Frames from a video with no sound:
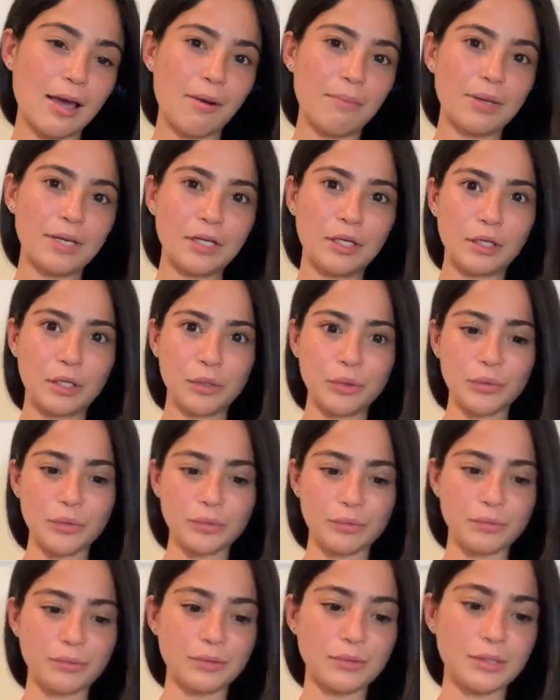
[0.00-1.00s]
how many
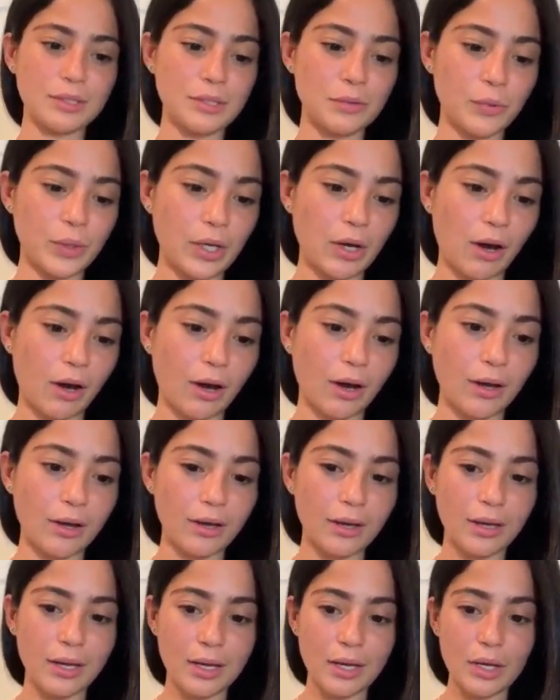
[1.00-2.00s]
glue we got.
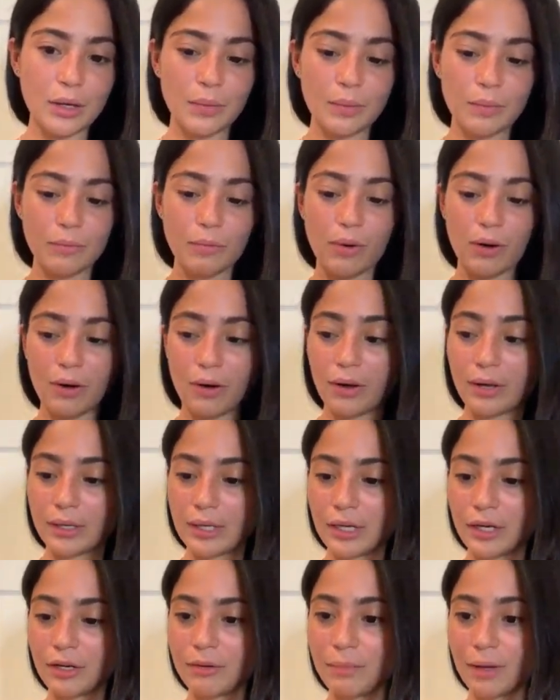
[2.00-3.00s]
Well,
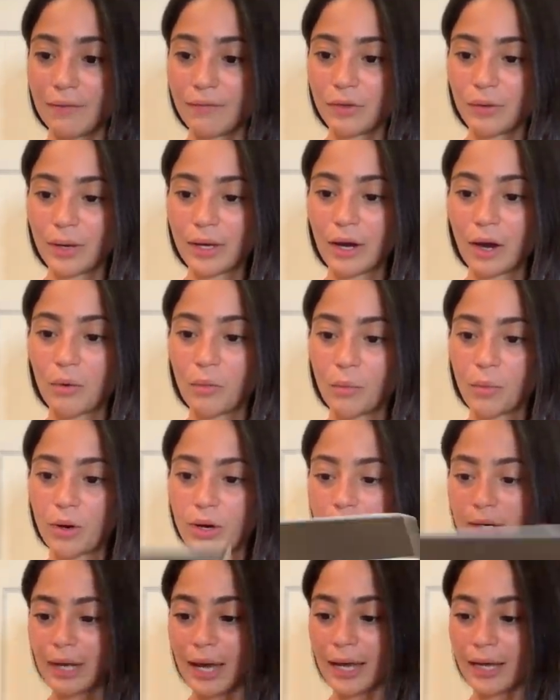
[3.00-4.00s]
here in my view, I got
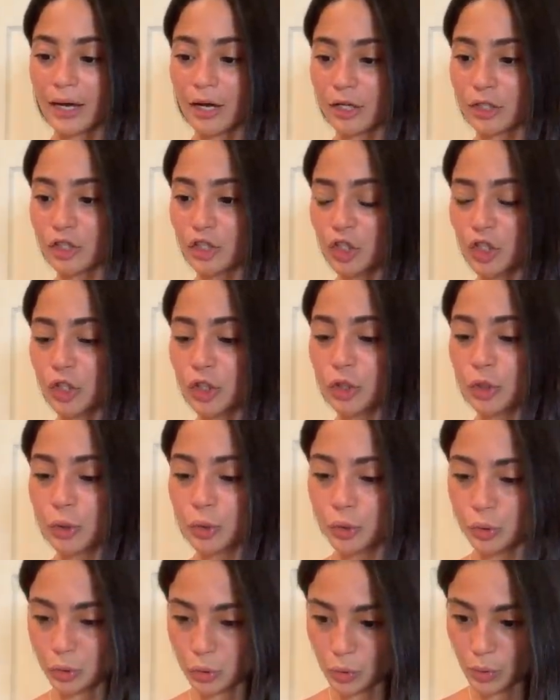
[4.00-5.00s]
one, I got
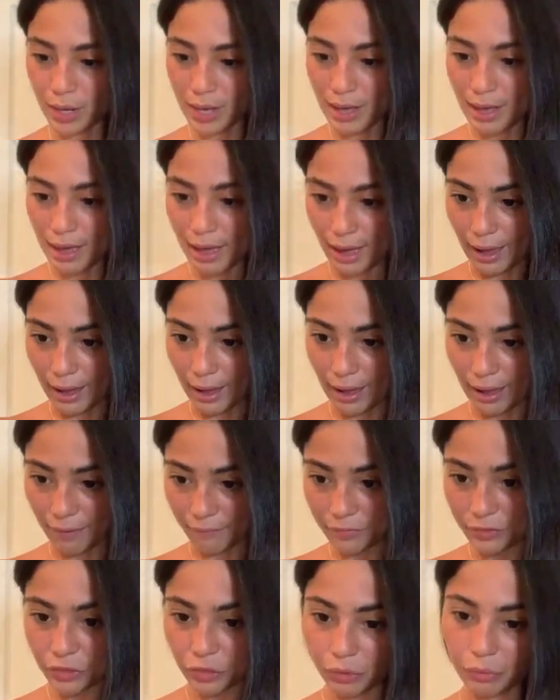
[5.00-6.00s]
two, I
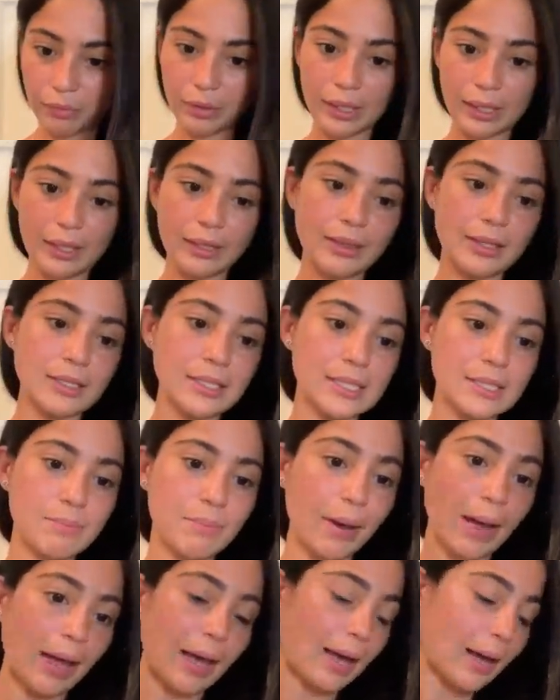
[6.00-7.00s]
have three in this
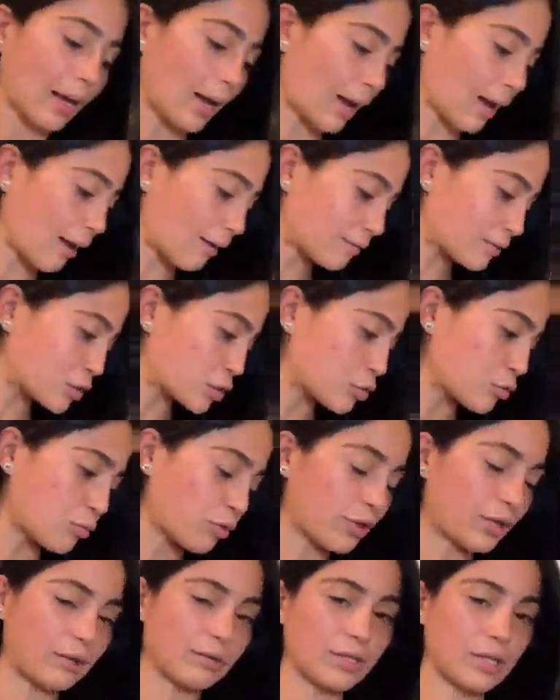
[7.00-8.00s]
bag, I have two
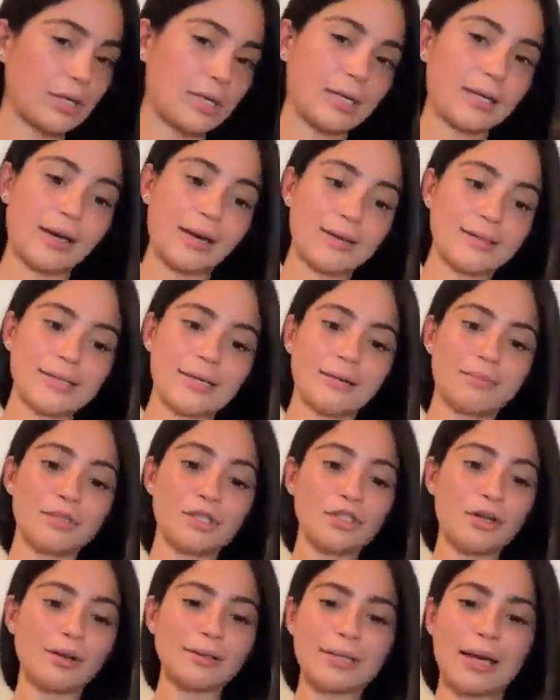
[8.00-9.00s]
more down there. Like guys, like I'm
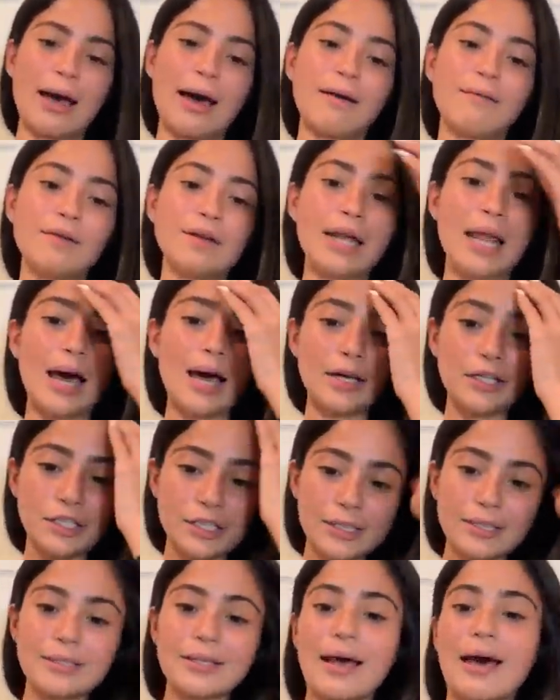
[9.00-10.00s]
so, I have
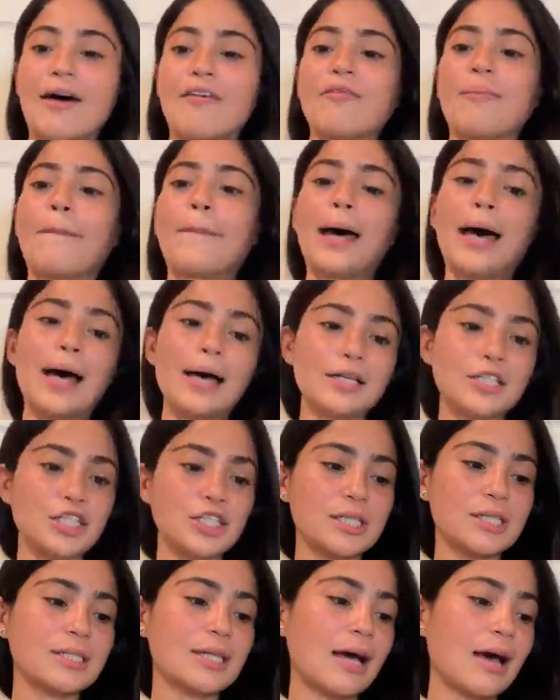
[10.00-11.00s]
lashes, I have
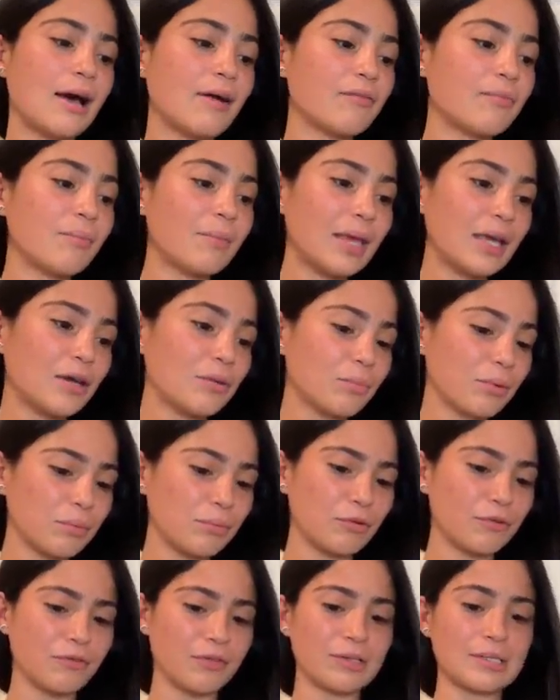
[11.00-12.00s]
patches, I have makeup
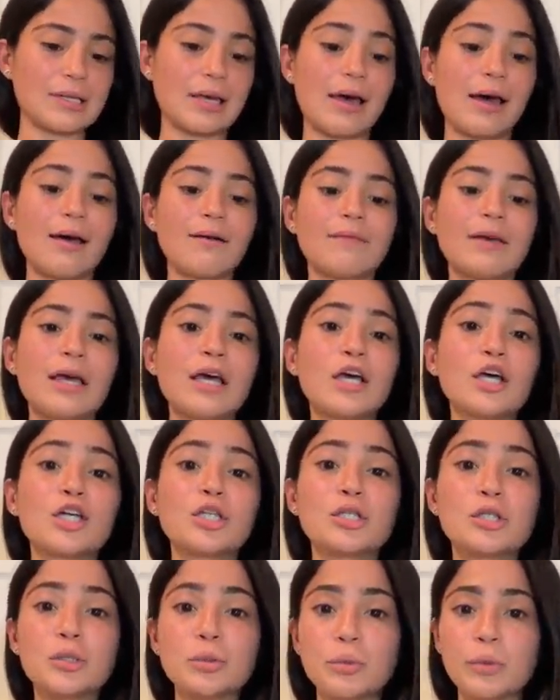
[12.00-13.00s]
removers, I have
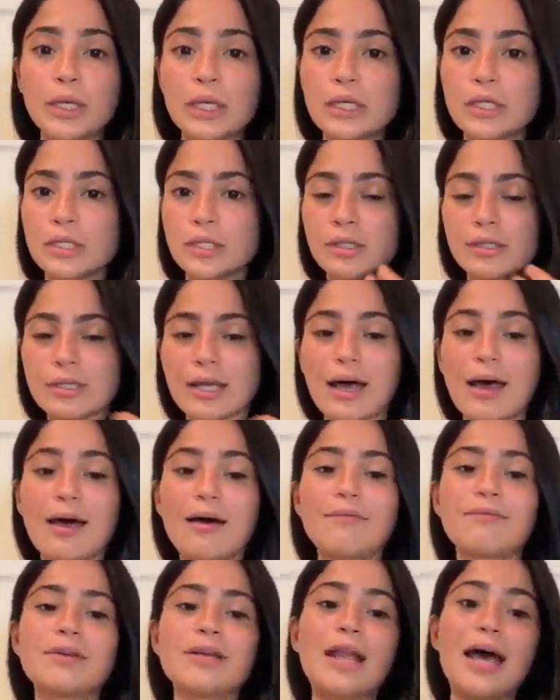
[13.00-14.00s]
tweezers, I
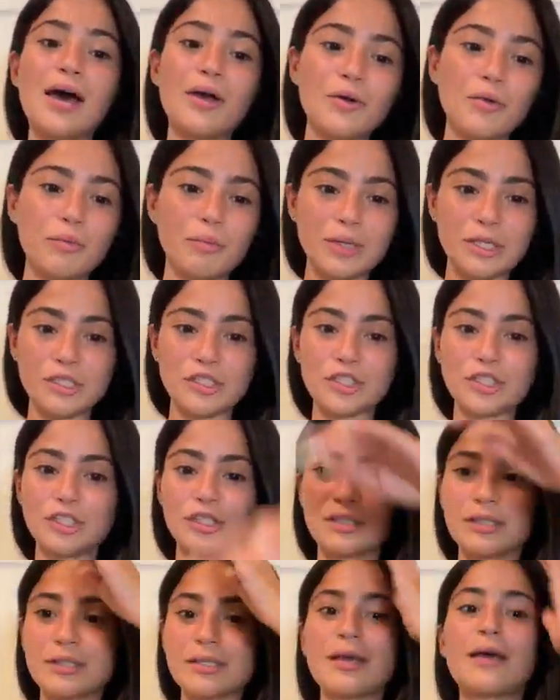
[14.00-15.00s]
have nano
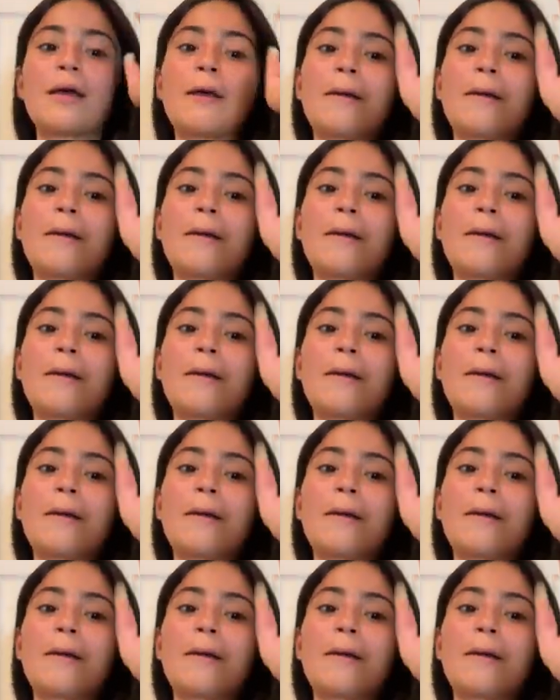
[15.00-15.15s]
misters.